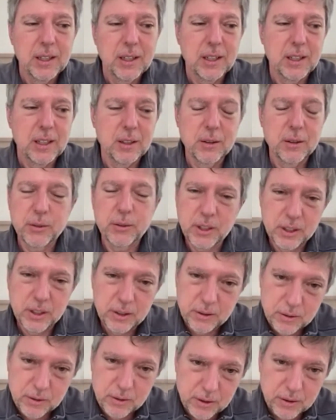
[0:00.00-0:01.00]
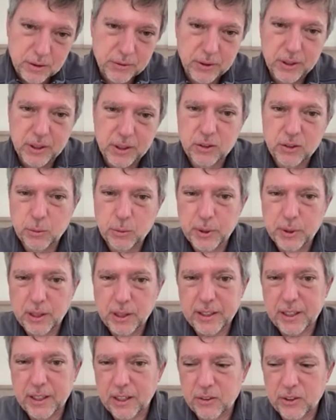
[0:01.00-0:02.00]
if it needs to be the
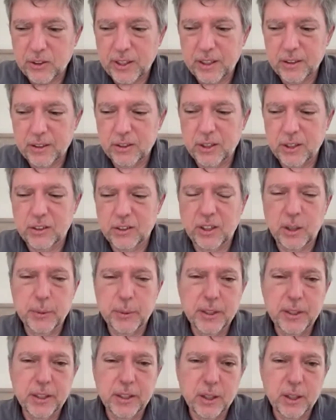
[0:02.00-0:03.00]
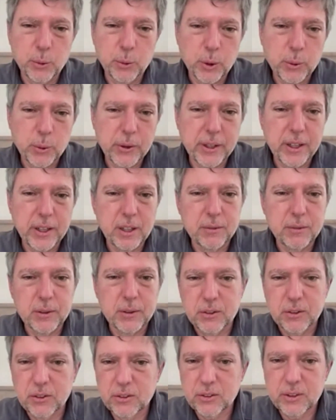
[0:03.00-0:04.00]
Lightcast taxonomy, they can work with that. If
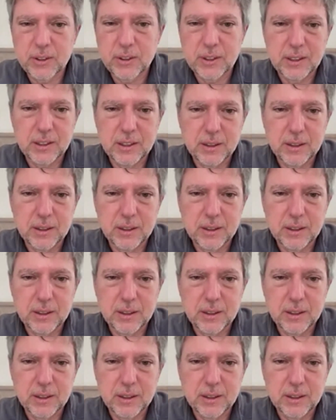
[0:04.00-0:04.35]
it's